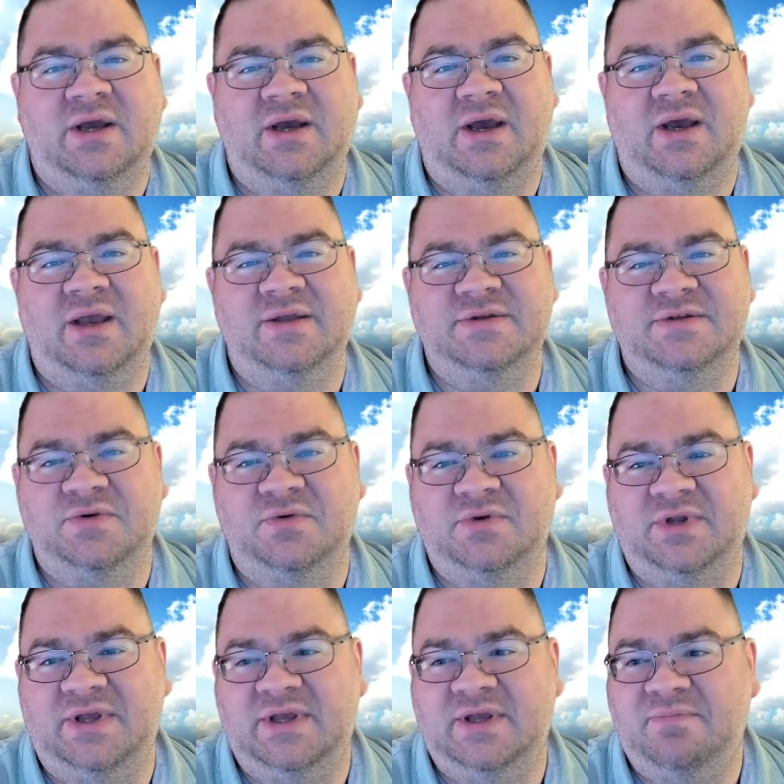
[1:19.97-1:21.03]
Uh, and
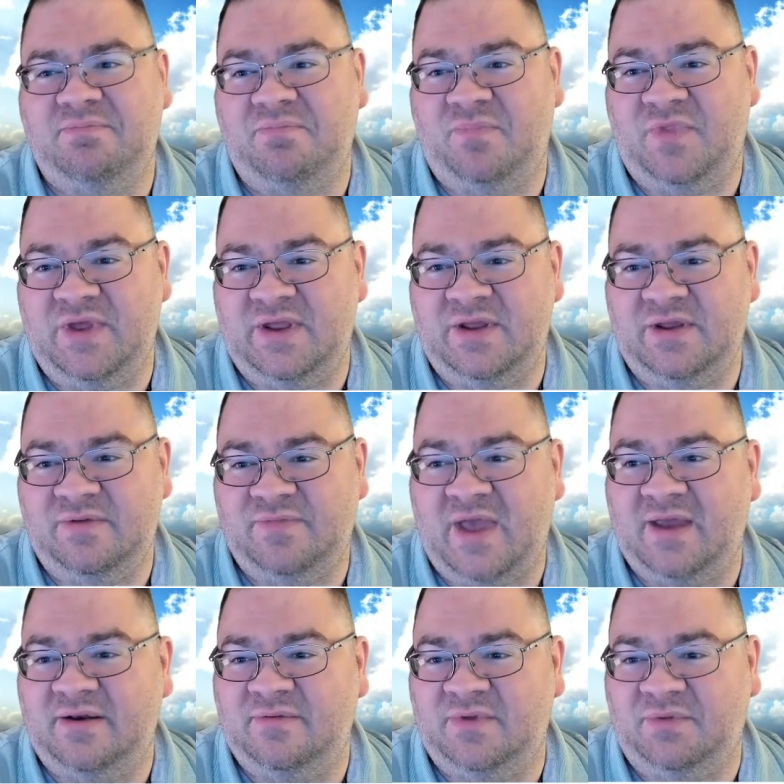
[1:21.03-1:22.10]
certainly the
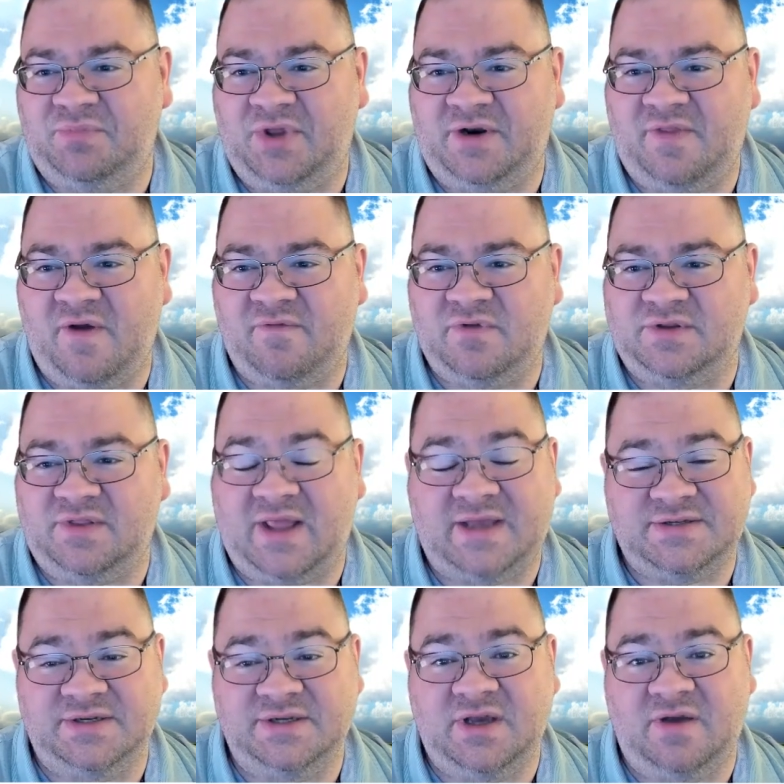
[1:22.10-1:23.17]
that the blood of the
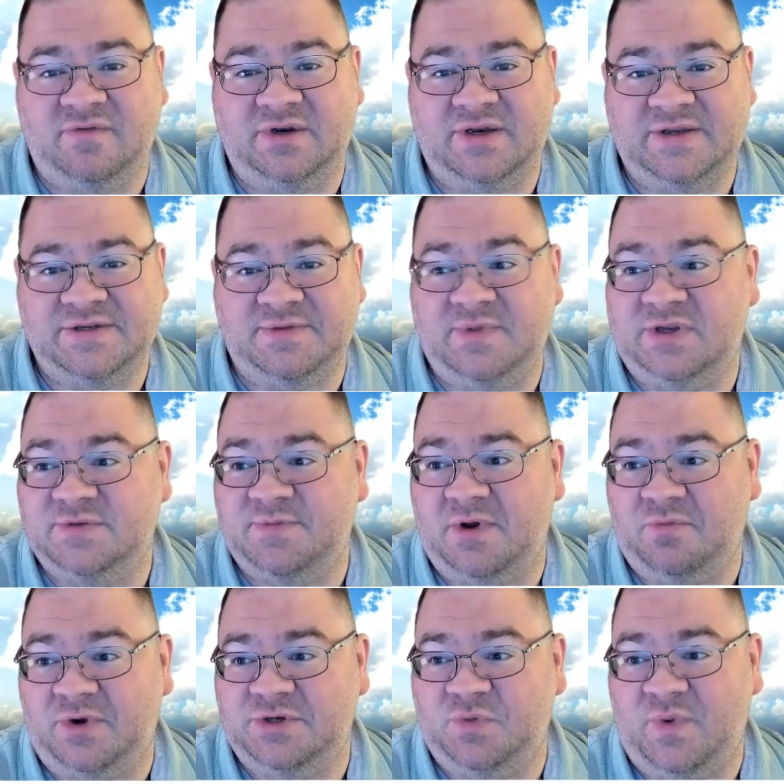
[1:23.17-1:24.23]
everlasting covenant is the means by
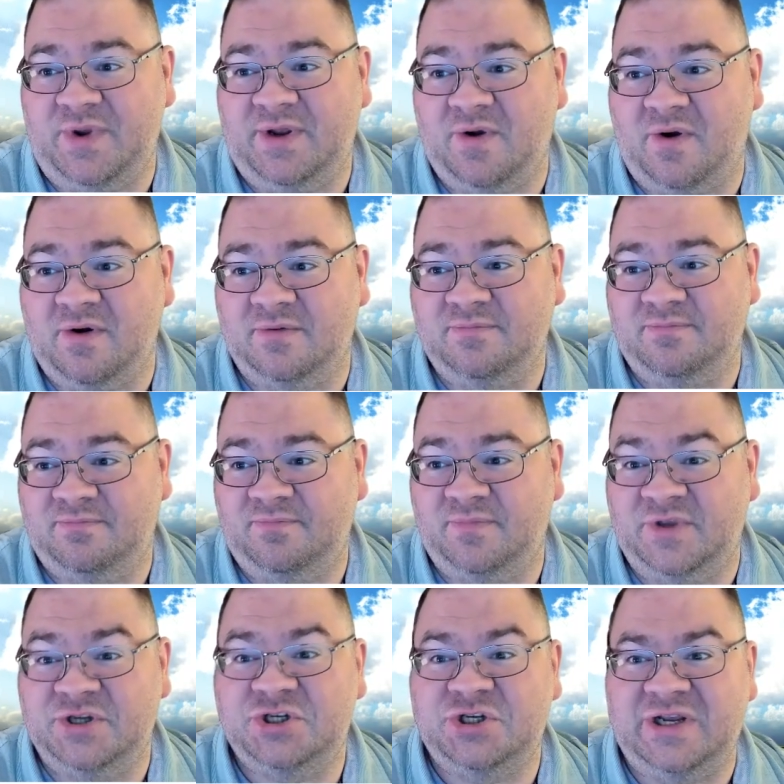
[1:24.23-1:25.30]
which we are
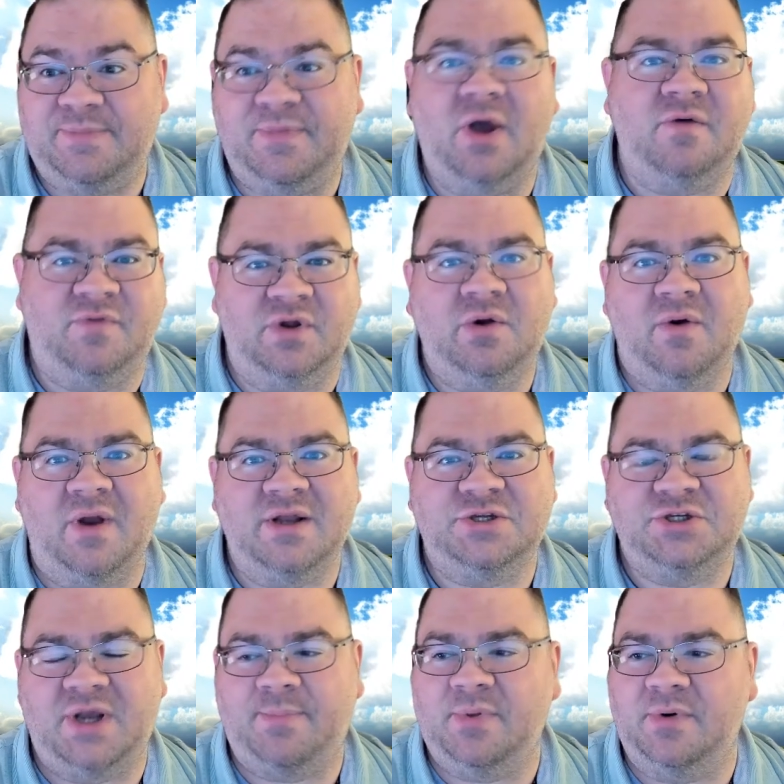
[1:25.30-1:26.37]
the sheep of the great
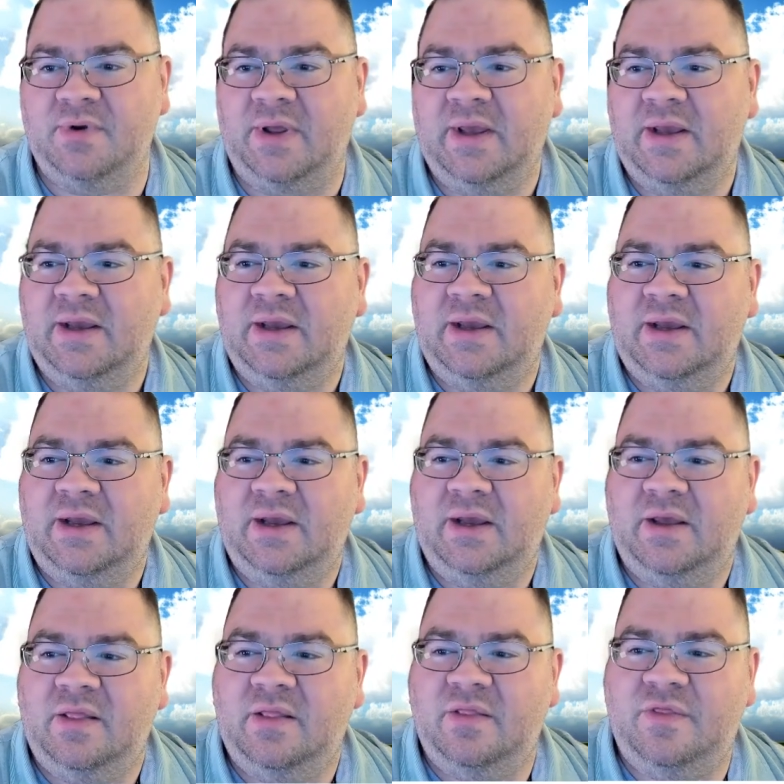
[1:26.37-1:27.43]
shepherd
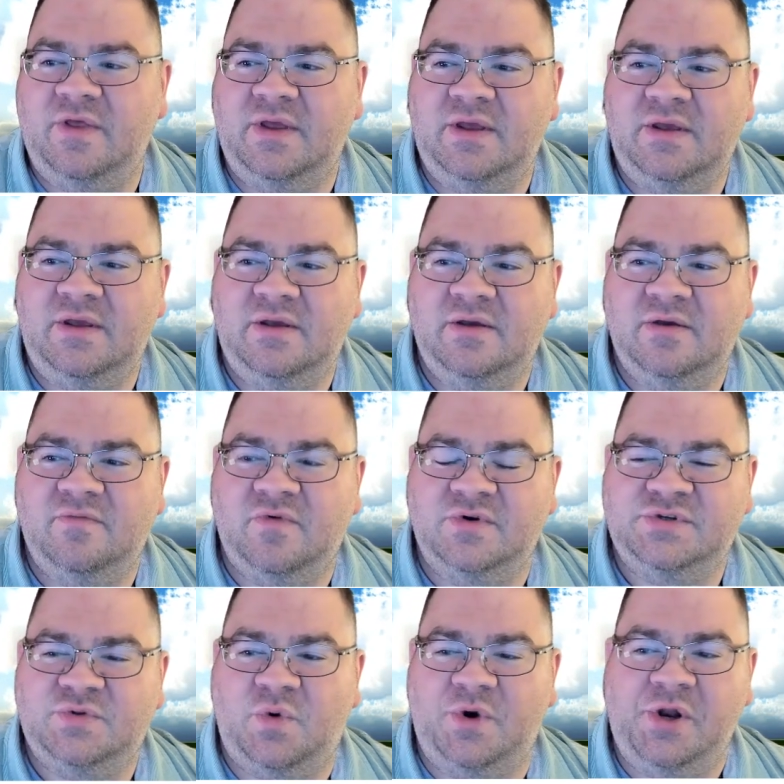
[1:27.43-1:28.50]
the
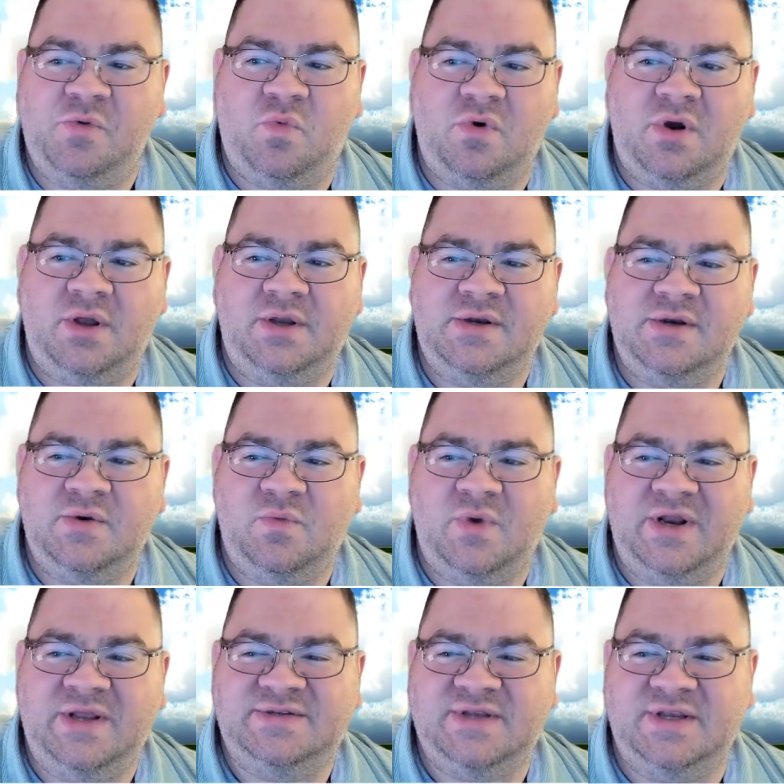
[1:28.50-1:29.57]
verse 21
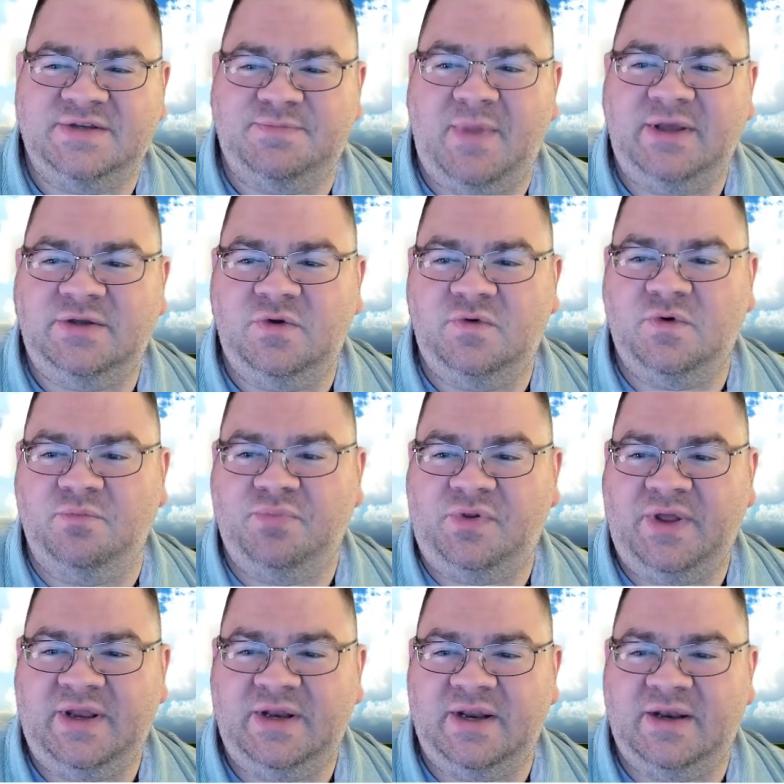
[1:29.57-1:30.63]
when he says make you
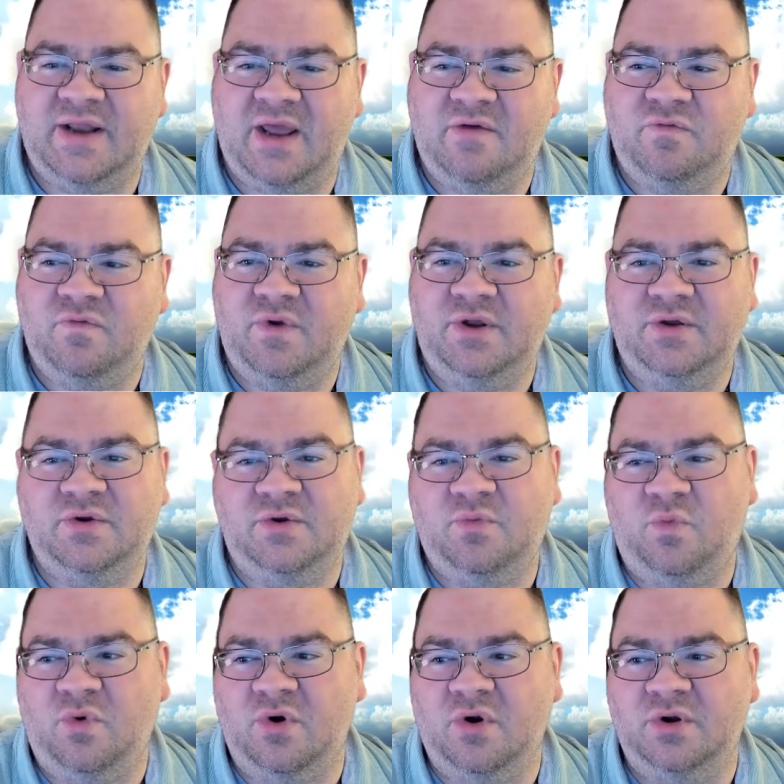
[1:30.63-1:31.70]
complete in every good
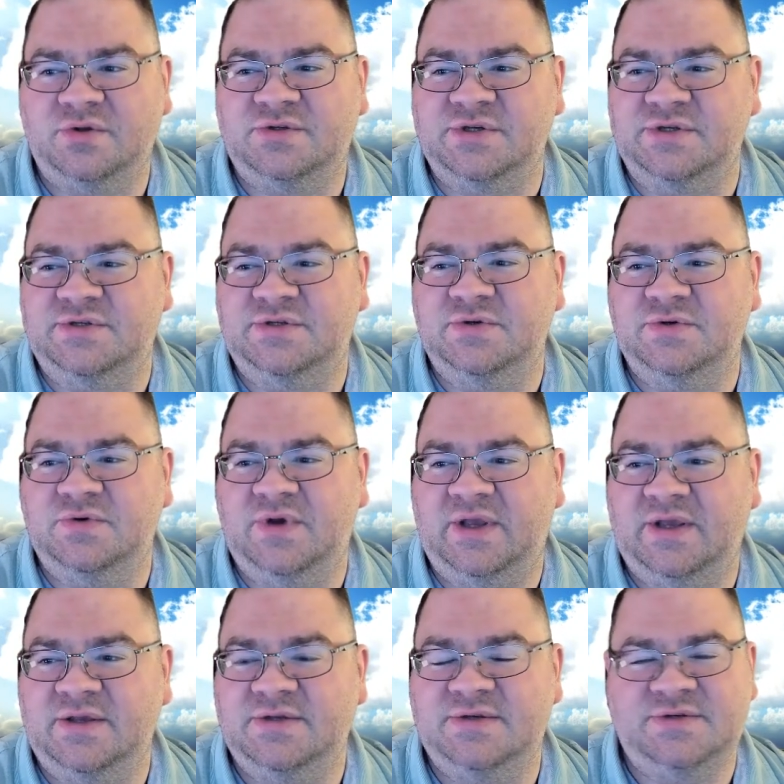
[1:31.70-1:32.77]
work to do
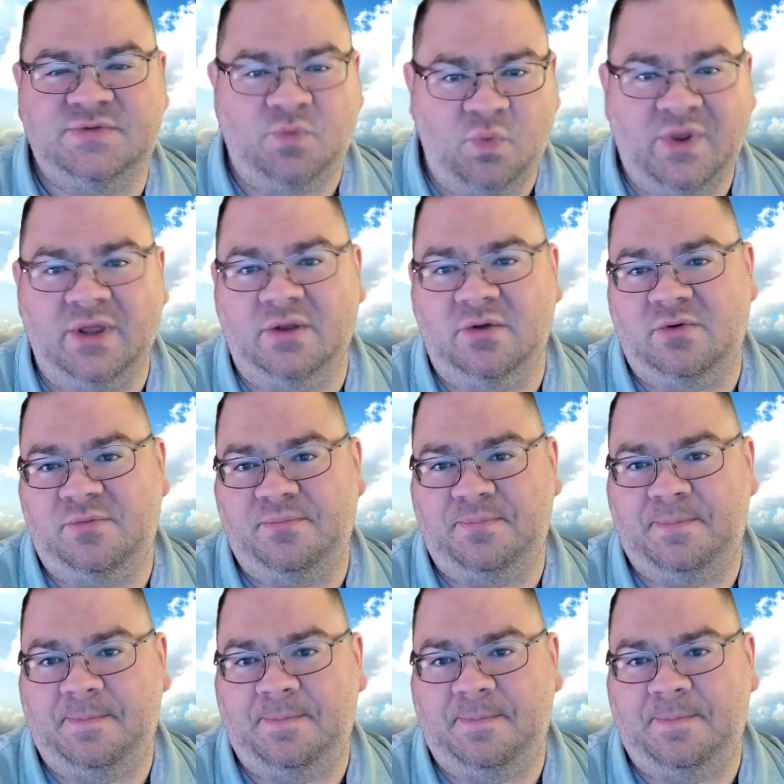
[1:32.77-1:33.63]
his will